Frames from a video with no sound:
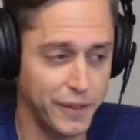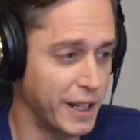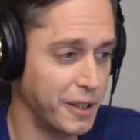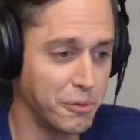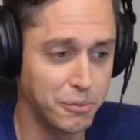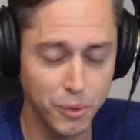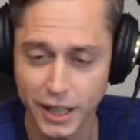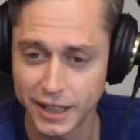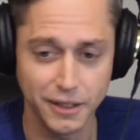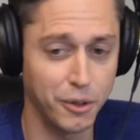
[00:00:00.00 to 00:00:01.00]
if they don't
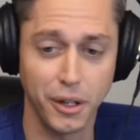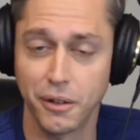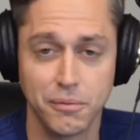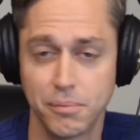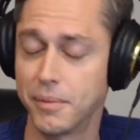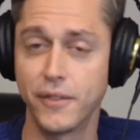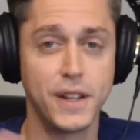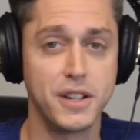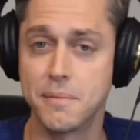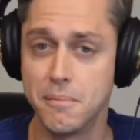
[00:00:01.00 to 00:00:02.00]
want it, or if
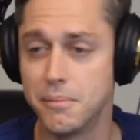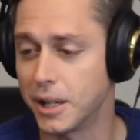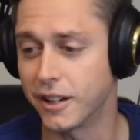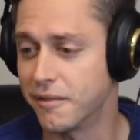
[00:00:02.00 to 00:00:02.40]
there's a myriad of